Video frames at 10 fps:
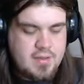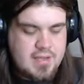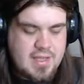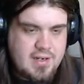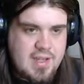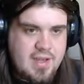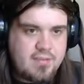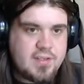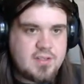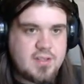That didn't have
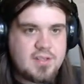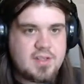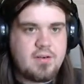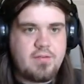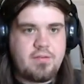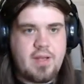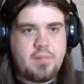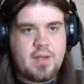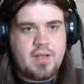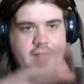that, so I was sitting there flying
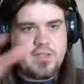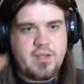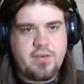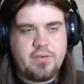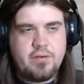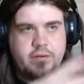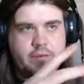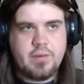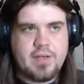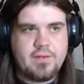behind a jet for
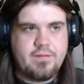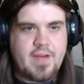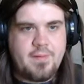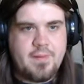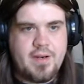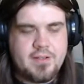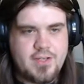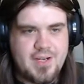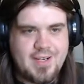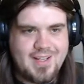like 5 minutes
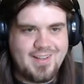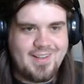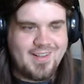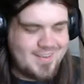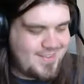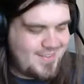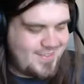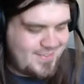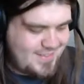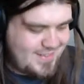trying to get a lock on,
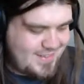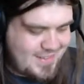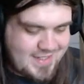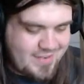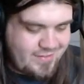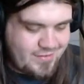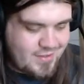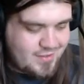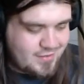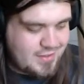and it never
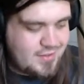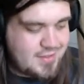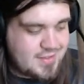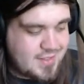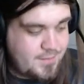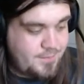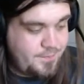did the sound.